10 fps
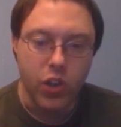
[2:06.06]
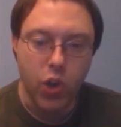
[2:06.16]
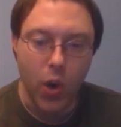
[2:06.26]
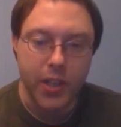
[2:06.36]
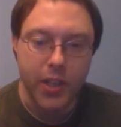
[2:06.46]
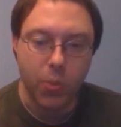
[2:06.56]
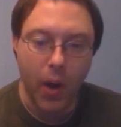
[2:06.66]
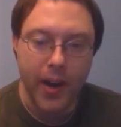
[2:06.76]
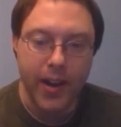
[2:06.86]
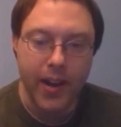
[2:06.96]
choice
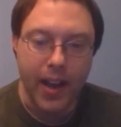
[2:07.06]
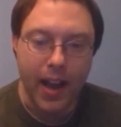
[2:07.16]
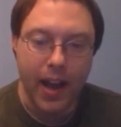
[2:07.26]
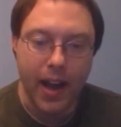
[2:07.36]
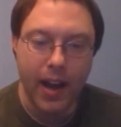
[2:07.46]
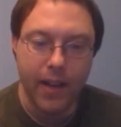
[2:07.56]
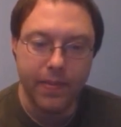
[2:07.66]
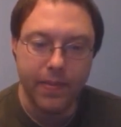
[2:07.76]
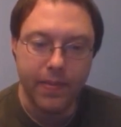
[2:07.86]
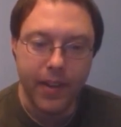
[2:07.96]
one
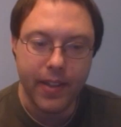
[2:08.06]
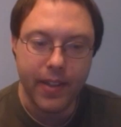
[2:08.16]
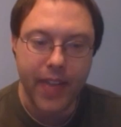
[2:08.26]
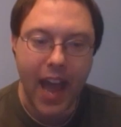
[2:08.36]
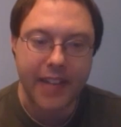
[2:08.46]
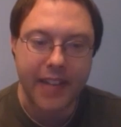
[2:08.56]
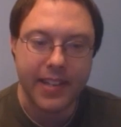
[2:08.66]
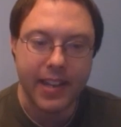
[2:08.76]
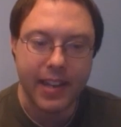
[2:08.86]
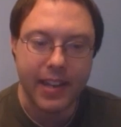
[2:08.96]
of that
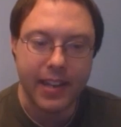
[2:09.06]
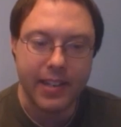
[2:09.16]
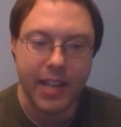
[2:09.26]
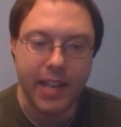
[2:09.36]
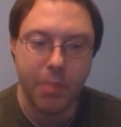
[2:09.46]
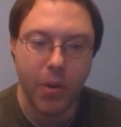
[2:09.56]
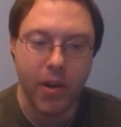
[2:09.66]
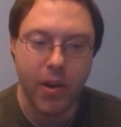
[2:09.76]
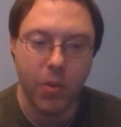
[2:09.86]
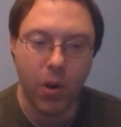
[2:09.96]

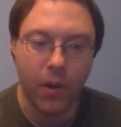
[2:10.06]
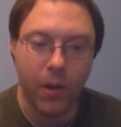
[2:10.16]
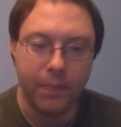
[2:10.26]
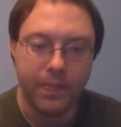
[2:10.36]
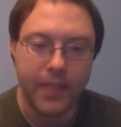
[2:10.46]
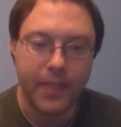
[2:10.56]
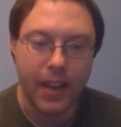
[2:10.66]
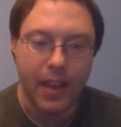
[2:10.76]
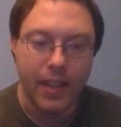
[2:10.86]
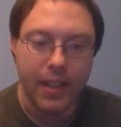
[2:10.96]
temporary rule,
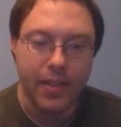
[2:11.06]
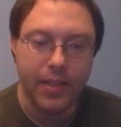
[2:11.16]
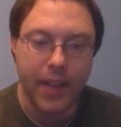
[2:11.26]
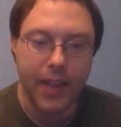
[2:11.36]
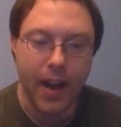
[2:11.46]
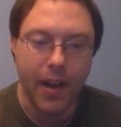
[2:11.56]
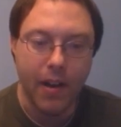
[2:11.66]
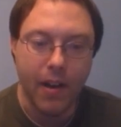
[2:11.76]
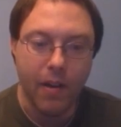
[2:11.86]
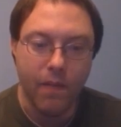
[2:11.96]
the
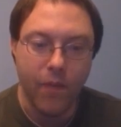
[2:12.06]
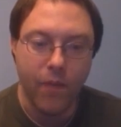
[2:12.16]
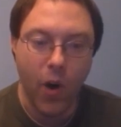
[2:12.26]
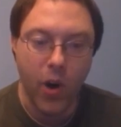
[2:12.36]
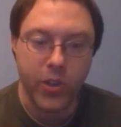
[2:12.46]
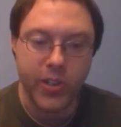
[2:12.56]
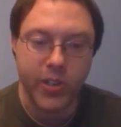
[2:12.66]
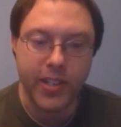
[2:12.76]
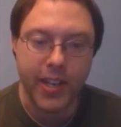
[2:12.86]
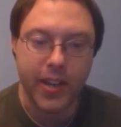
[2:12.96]

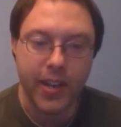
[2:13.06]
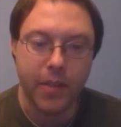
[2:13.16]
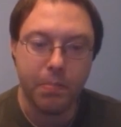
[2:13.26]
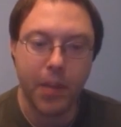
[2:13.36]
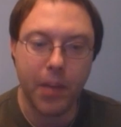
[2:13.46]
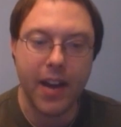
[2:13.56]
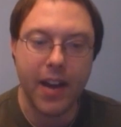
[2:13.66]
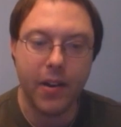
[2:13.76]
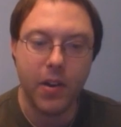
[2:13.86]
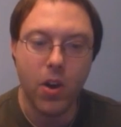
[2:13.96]
first
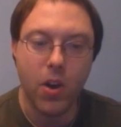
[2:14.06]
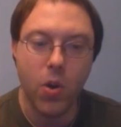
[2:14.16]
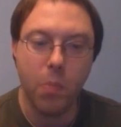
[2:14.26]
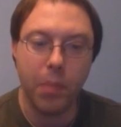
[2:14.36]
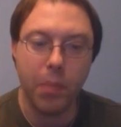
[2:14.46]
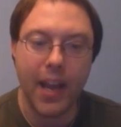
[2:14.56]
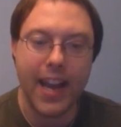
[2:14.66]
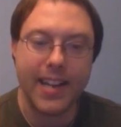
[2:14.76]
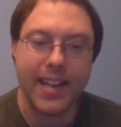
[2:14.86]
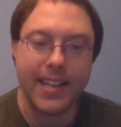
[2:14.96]
player who
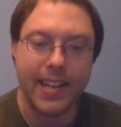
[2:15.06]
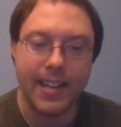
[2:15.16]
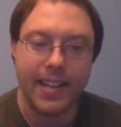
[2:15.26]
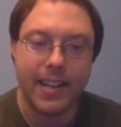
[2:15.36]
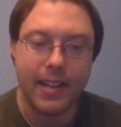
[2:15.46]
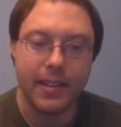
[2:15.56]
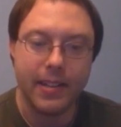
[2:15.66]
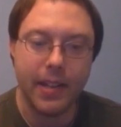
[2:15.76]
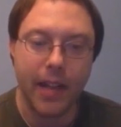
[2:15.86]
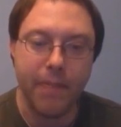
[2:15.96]
played
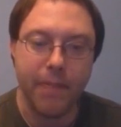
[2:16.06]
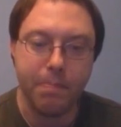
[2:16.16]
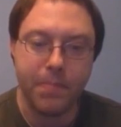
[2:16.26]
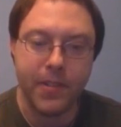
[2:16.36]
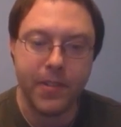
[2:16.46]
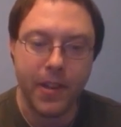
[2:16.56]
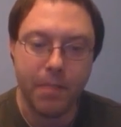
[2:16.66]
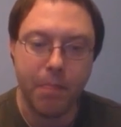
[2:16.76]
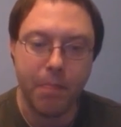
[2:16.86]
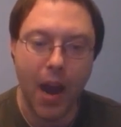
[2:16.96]
the left
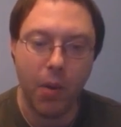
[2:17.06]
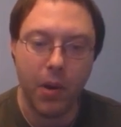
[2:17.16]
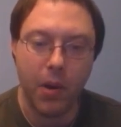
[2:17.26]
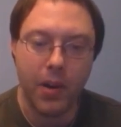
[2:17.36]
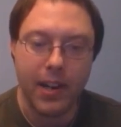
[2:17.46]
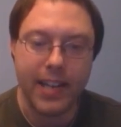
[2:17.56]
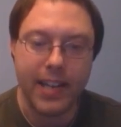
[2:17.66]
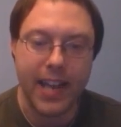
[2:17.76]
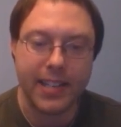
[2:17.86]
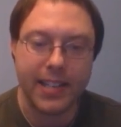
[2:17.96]
bower
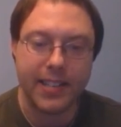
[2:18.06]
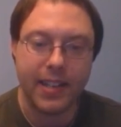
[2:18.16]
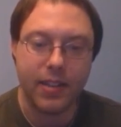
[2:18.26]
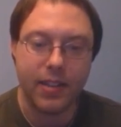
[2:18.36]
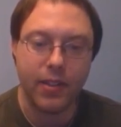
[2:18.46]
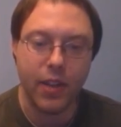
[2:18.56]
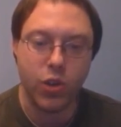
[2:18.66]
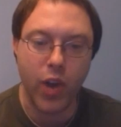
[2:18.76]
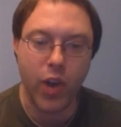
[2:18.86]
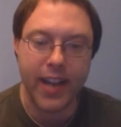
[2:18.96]
takes
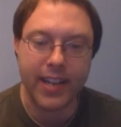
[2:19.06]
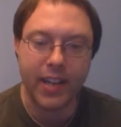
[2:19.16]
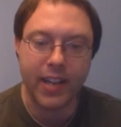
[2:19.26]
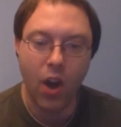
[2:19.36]
the trick,